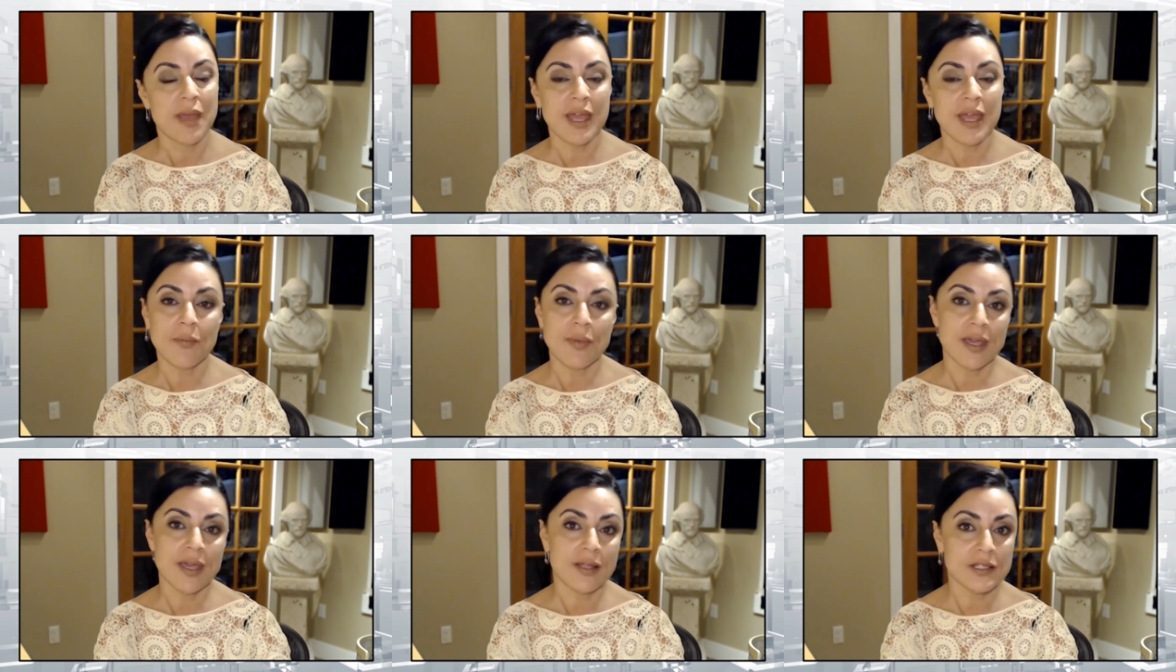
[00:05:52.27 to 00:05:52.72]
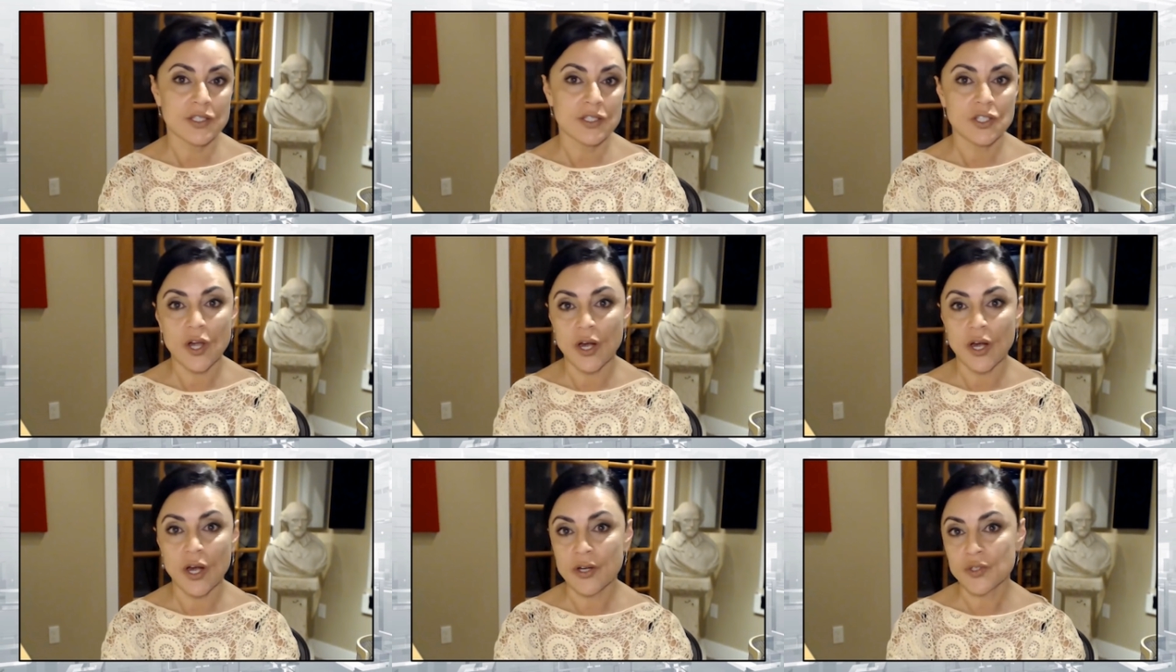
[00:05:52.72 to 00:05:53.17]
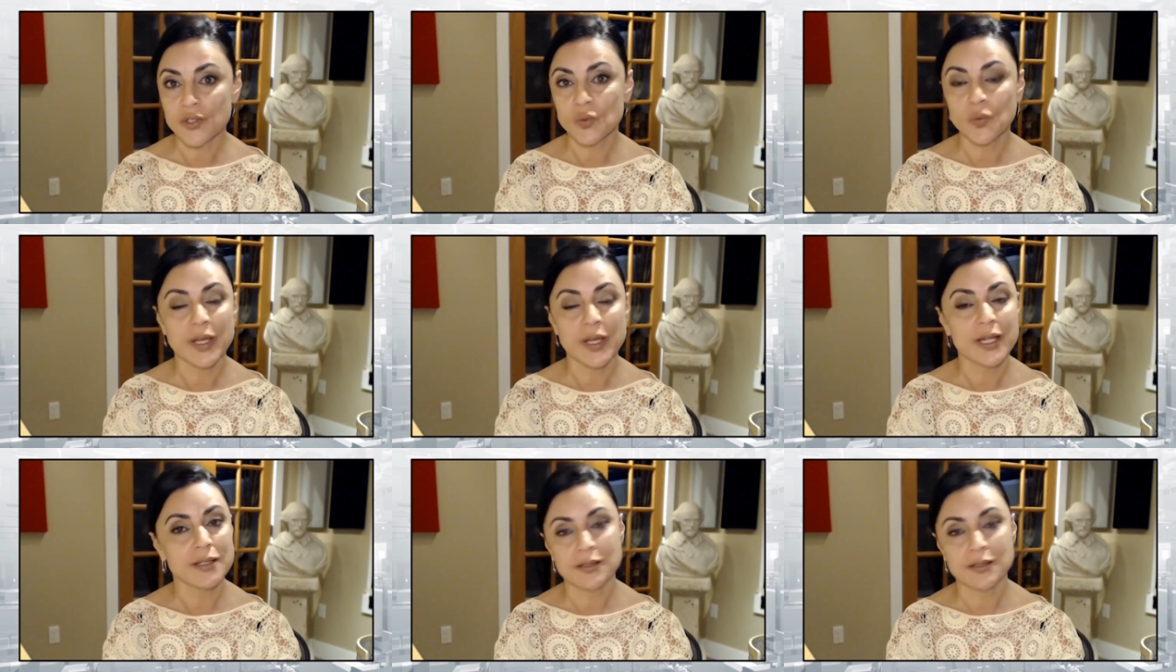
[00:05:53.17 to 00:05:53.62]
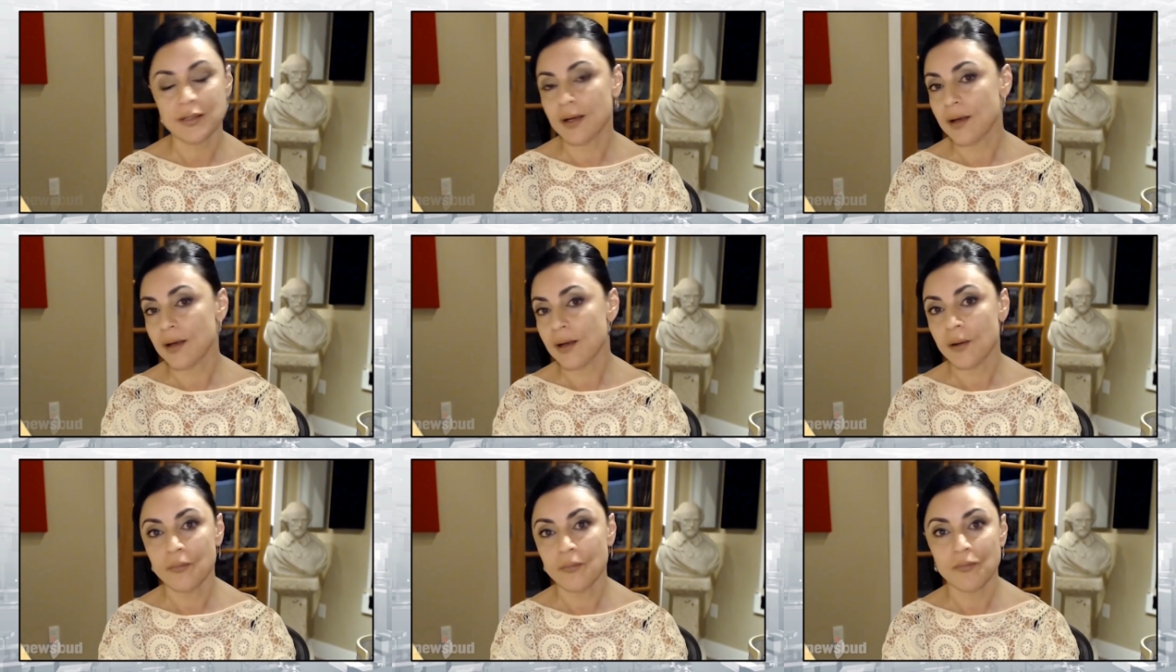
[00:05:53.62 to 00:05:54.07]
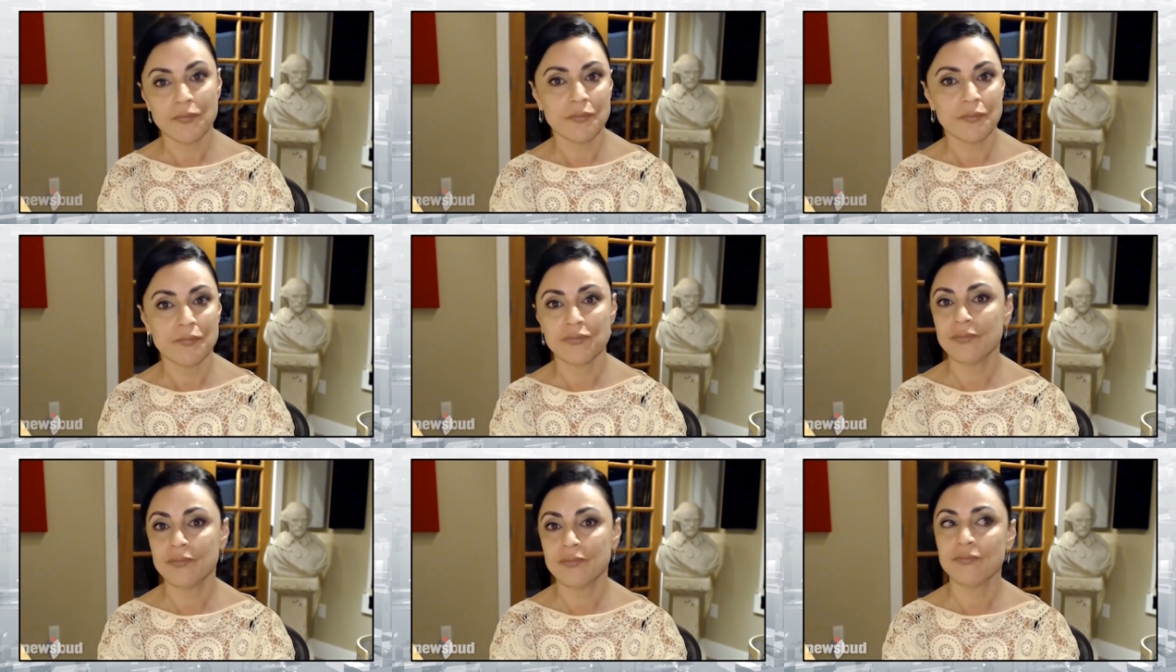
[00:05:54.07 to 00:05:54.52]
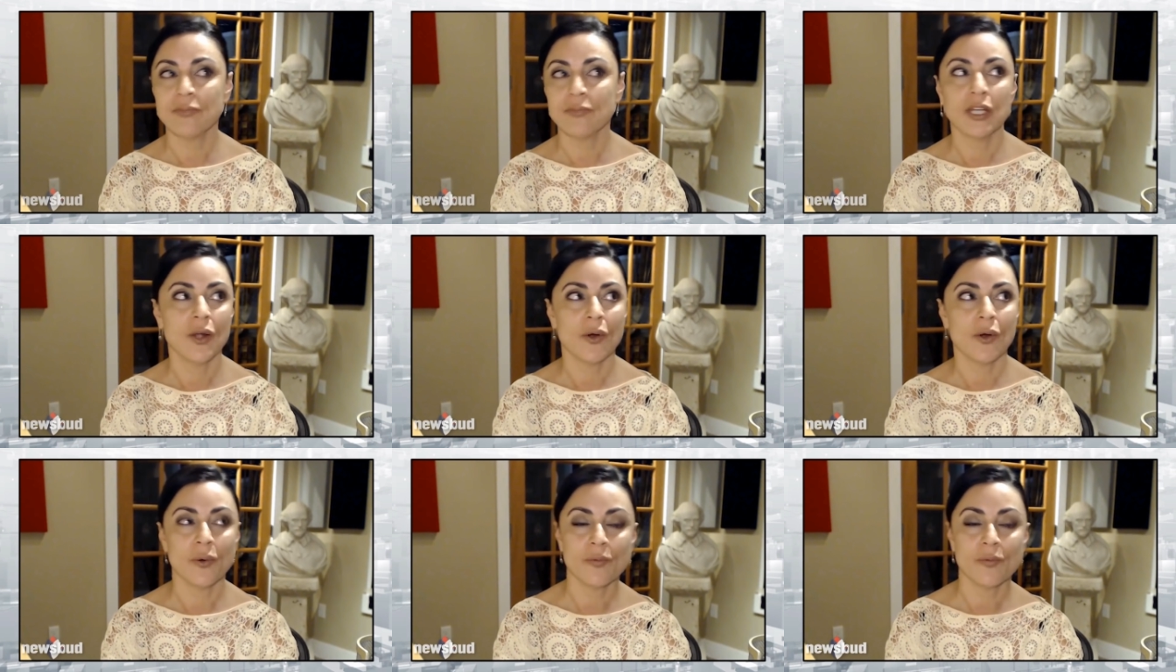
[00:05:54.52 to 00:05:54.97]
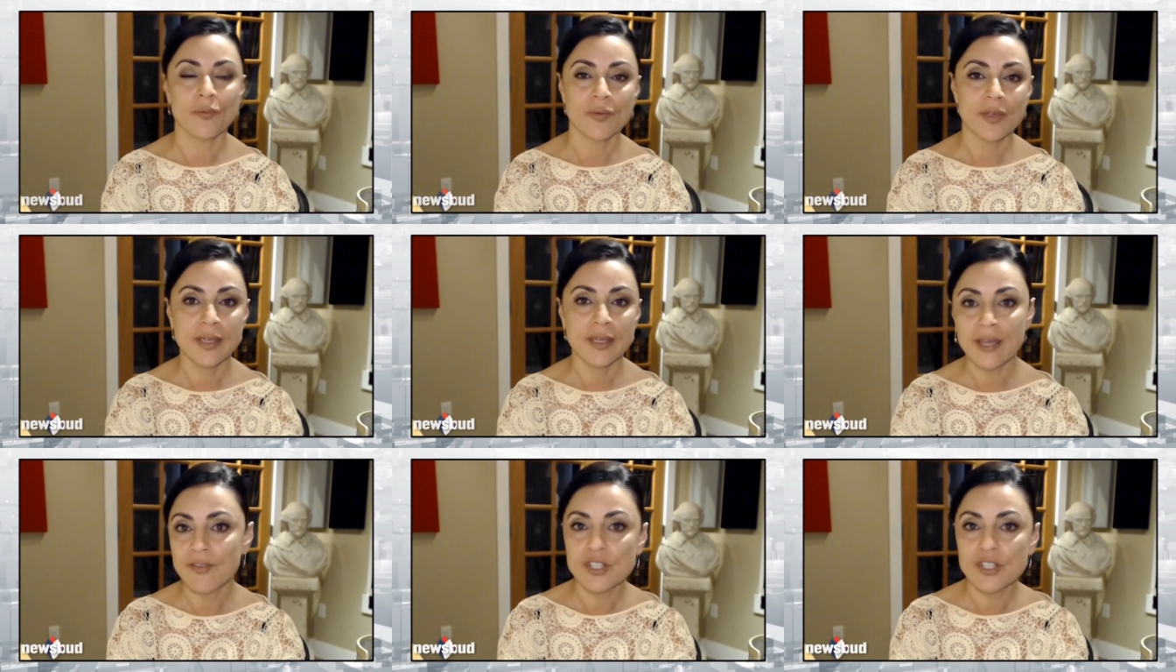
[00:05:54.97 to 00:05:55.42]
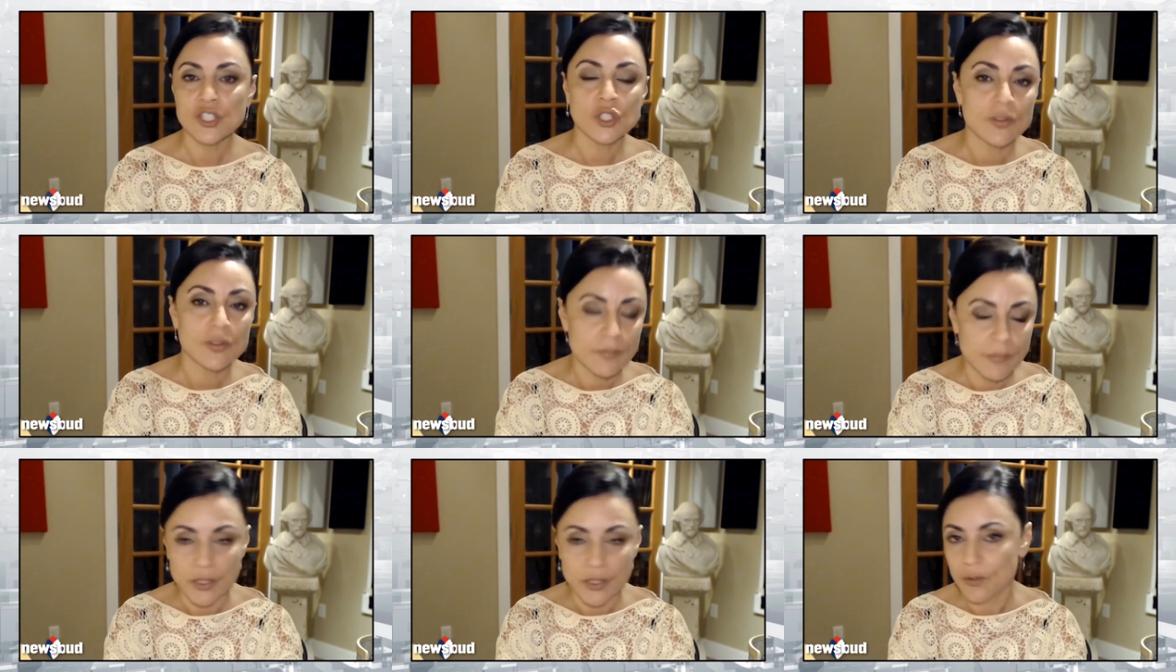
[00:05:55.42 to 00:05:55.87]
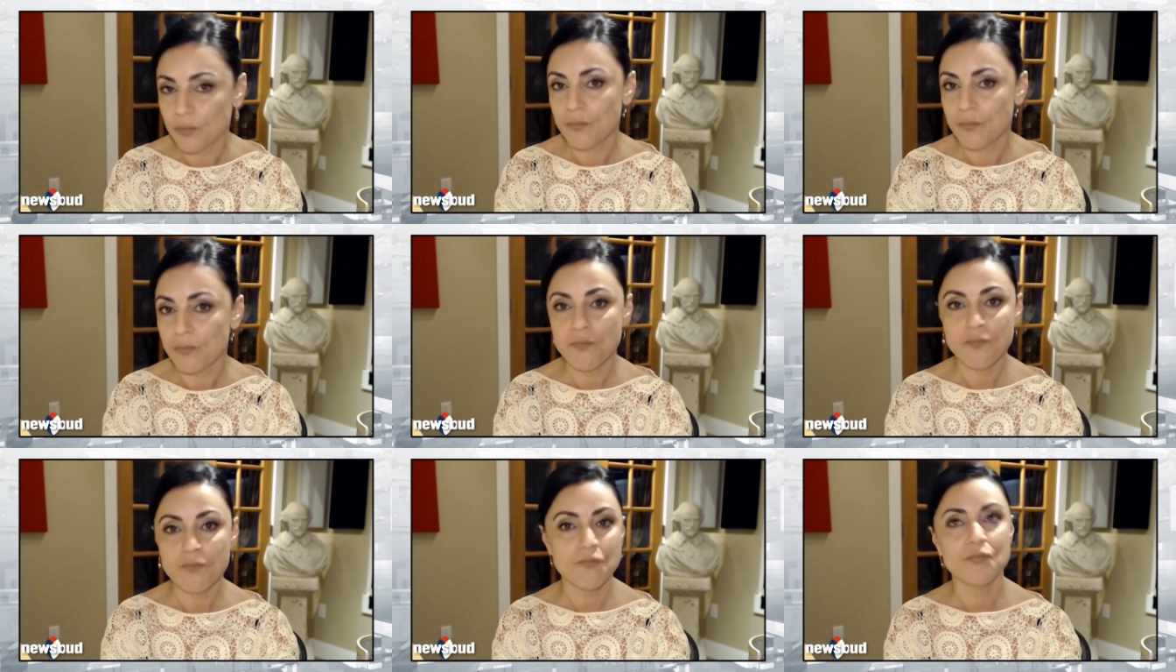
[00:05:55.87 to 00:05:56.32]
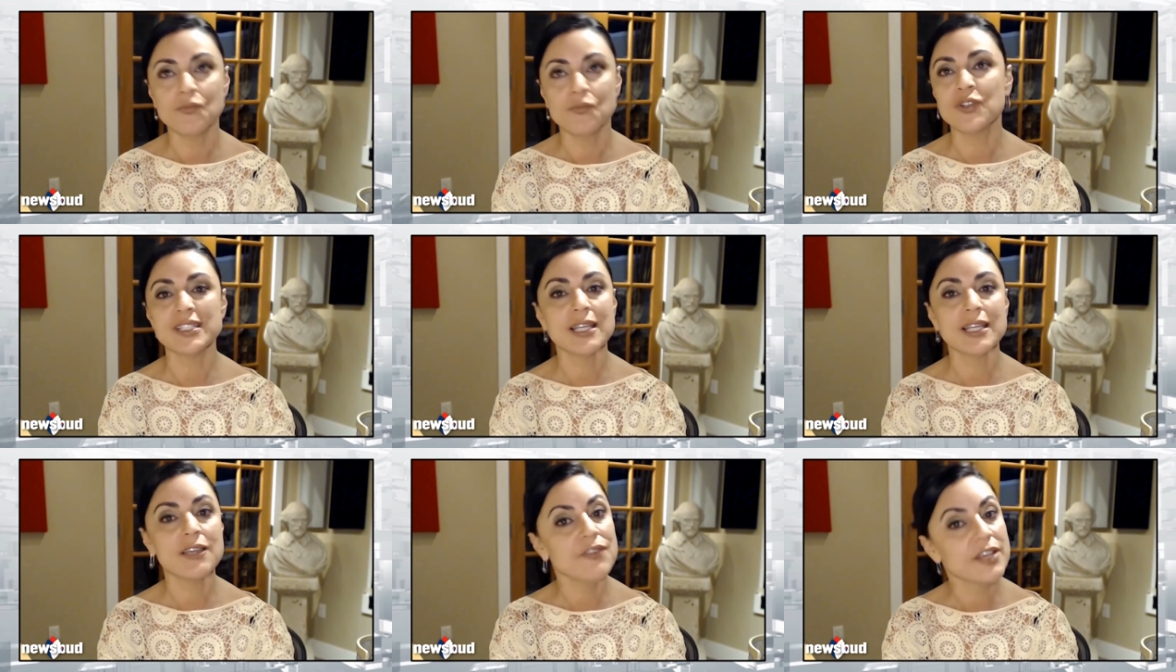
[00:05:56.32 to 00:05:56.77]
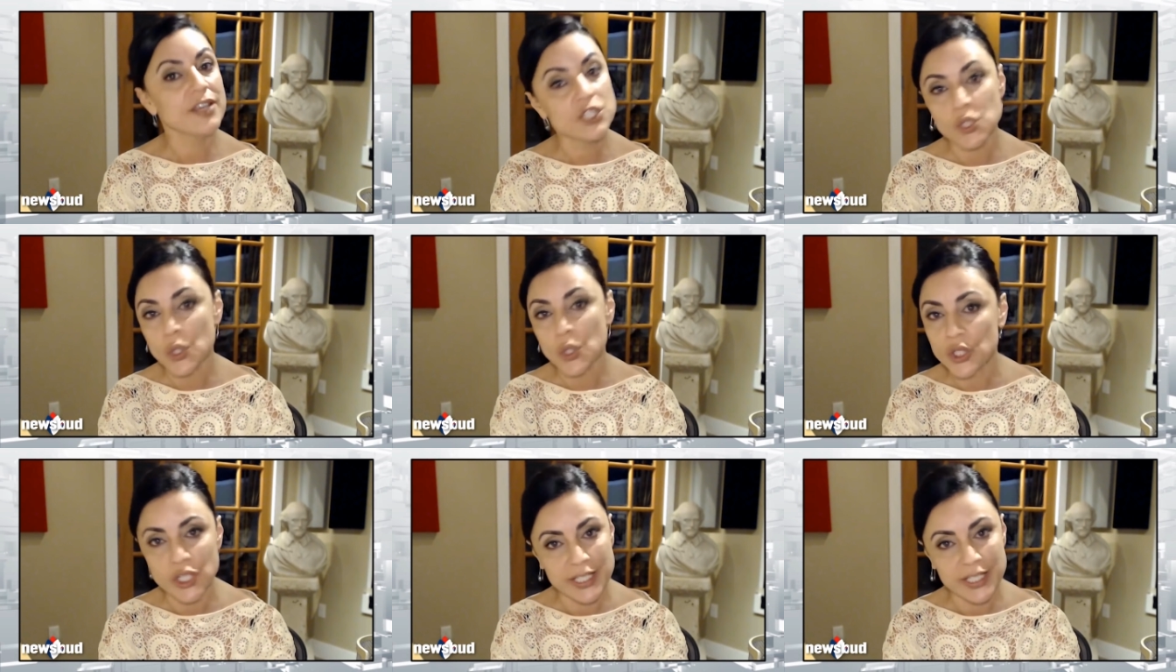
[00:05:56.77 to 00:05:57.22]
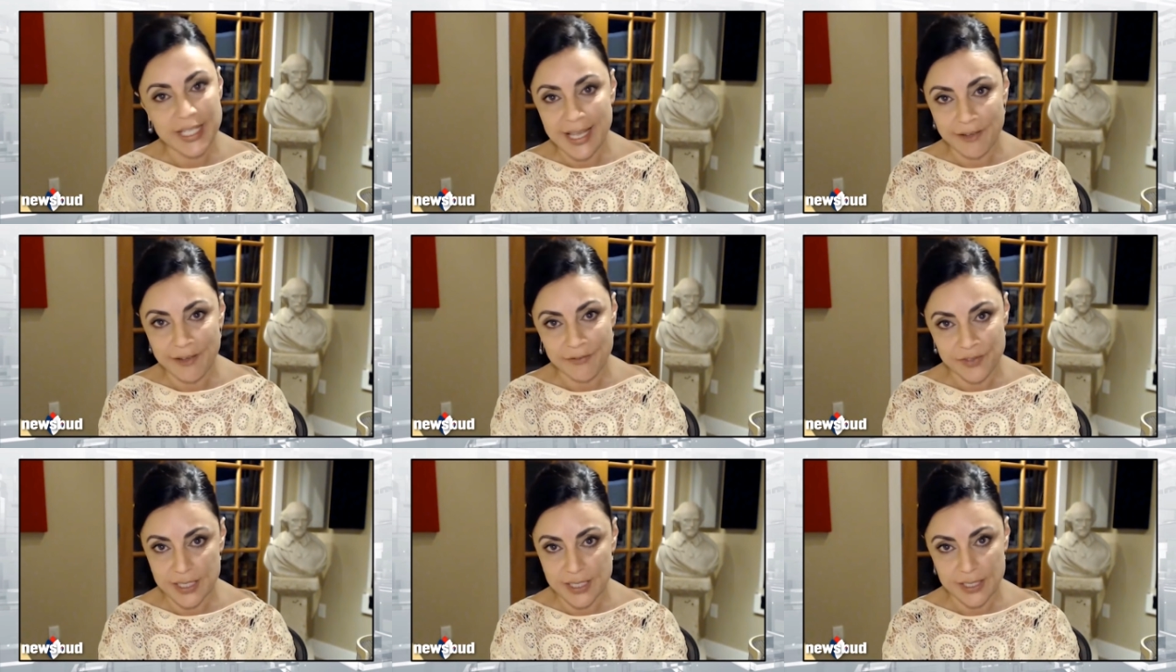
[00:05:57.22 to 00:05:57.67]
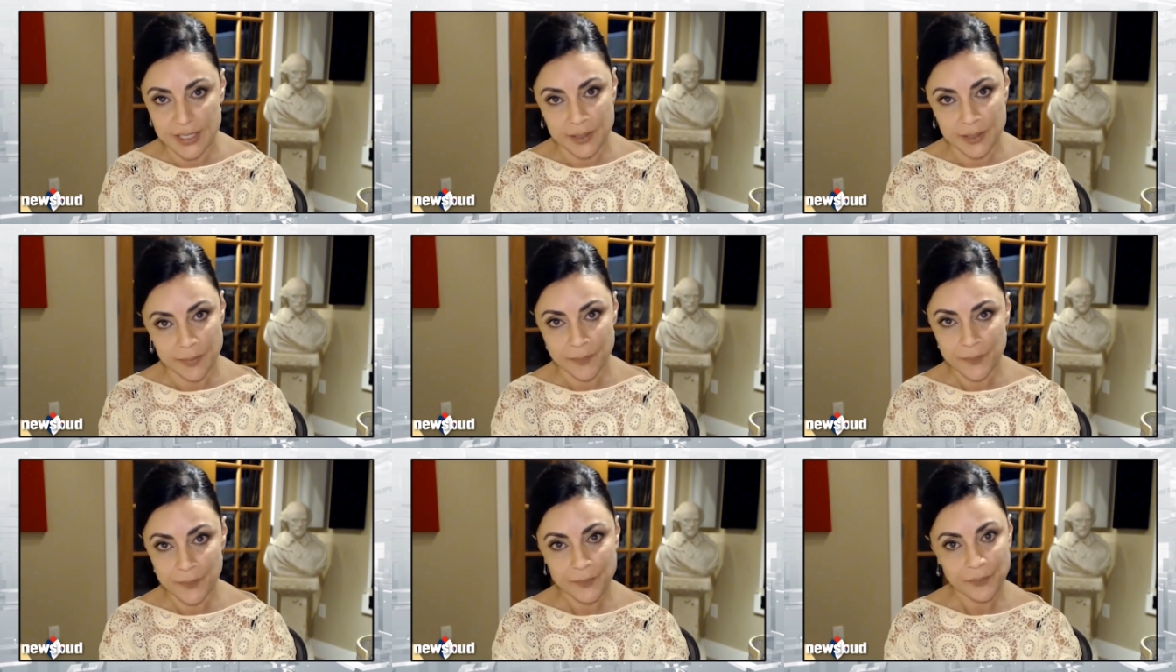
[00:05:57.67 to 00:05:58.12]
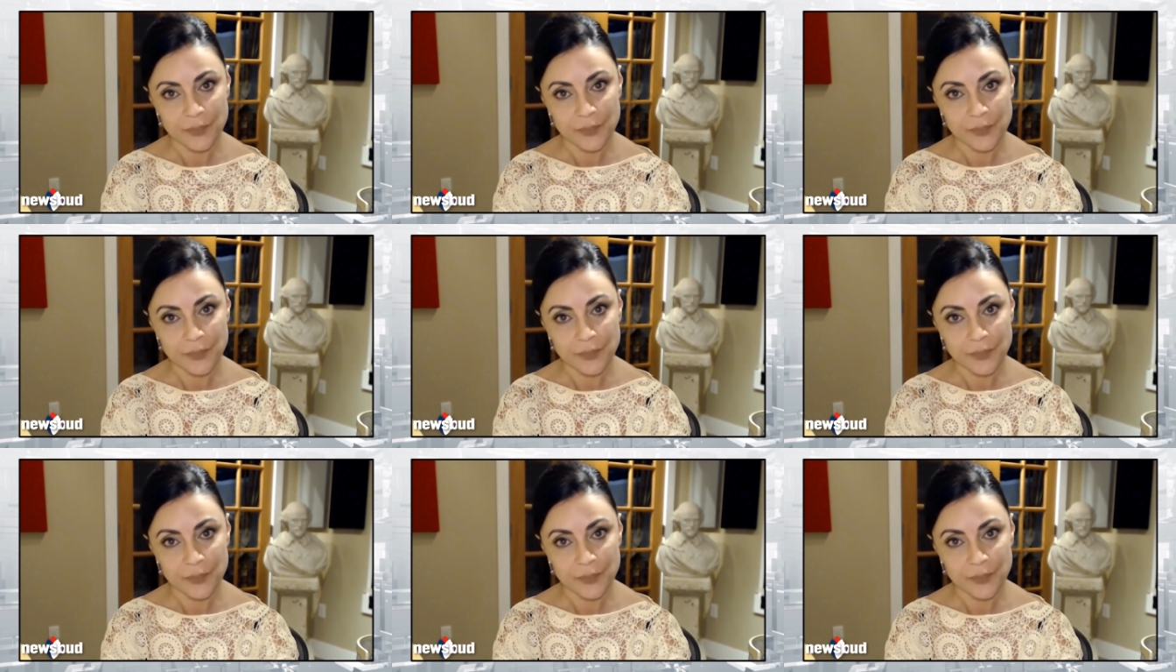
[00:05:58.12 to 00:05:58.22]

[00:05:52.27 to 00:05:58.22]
Maybe it starts with, um, you know, giving, you know, receiving certain gifts.